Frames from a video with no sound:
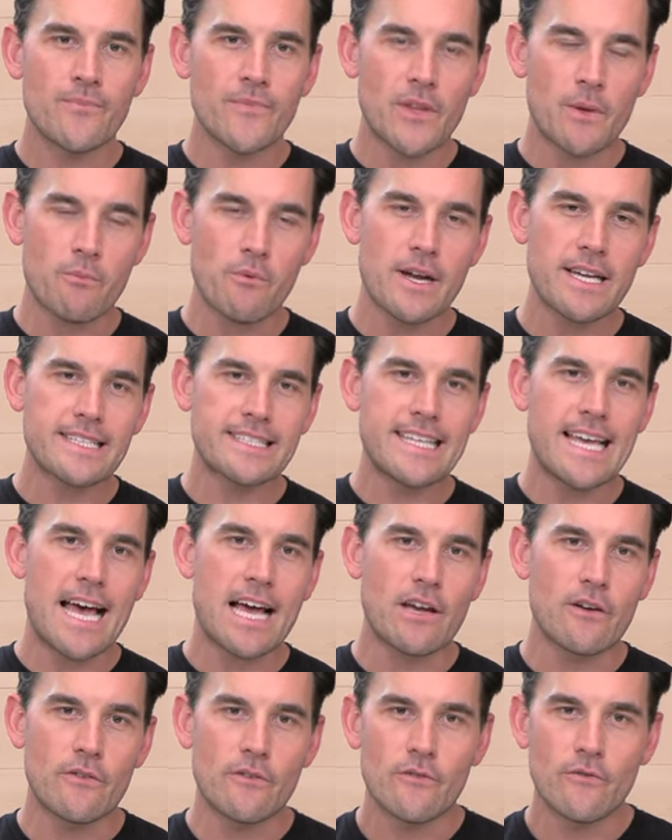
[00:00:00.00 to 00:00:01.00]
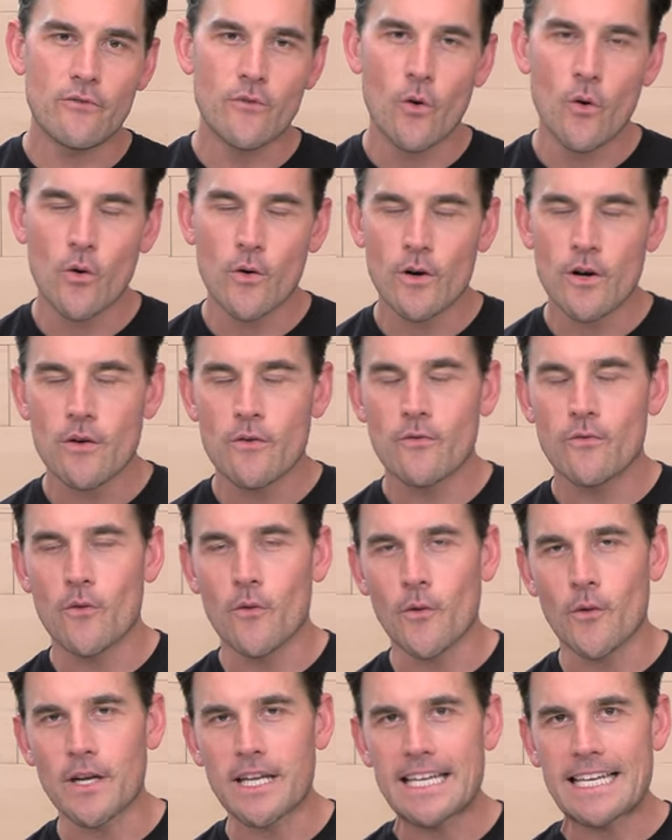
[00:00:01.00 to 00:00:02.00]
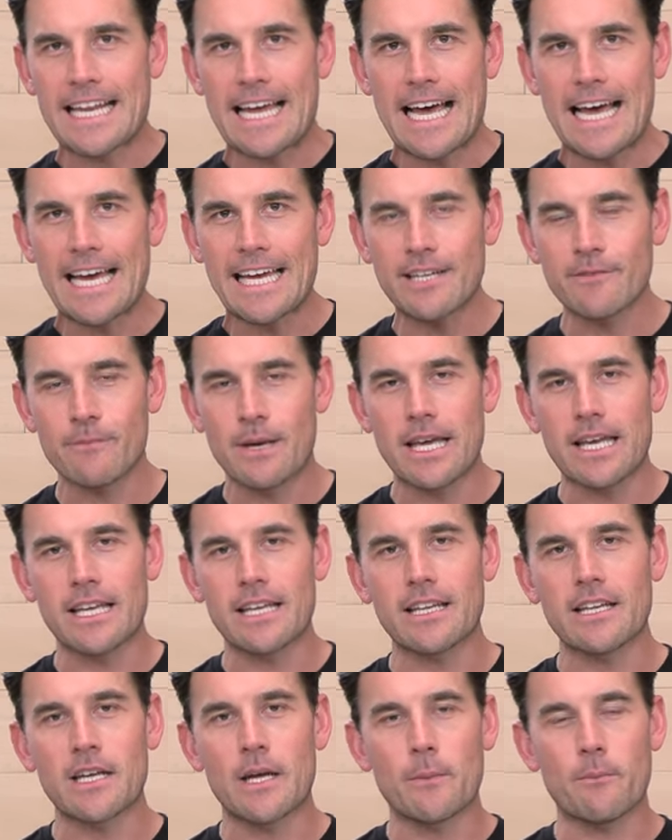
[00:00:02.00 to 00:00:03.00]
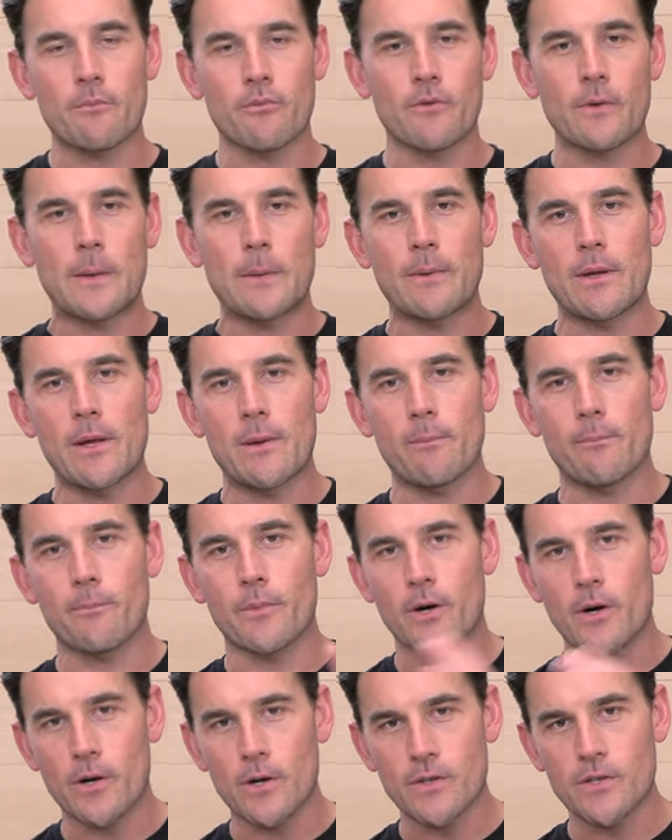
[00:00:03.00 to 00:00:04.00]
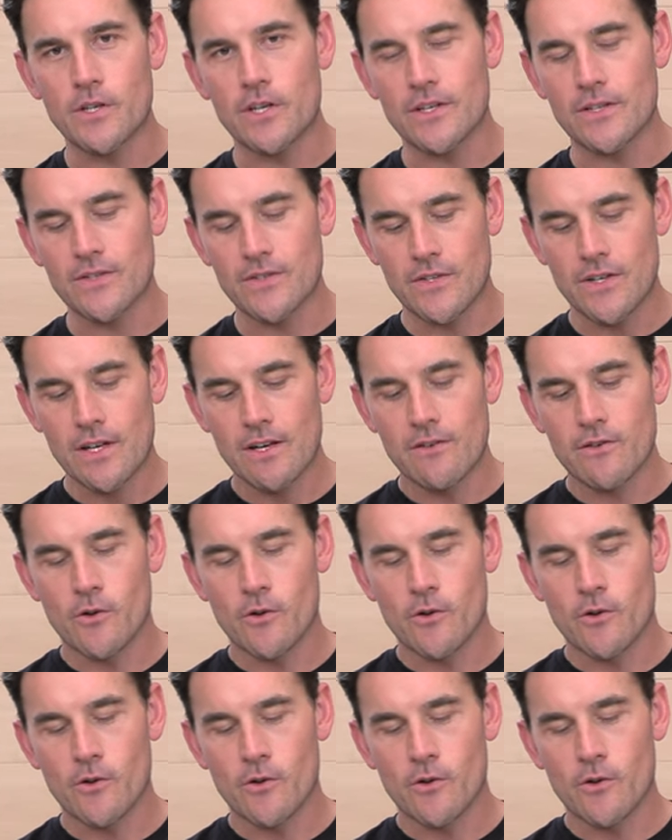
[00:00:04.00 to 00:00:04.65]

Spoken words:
The price tag, $449, making it a premium purchase.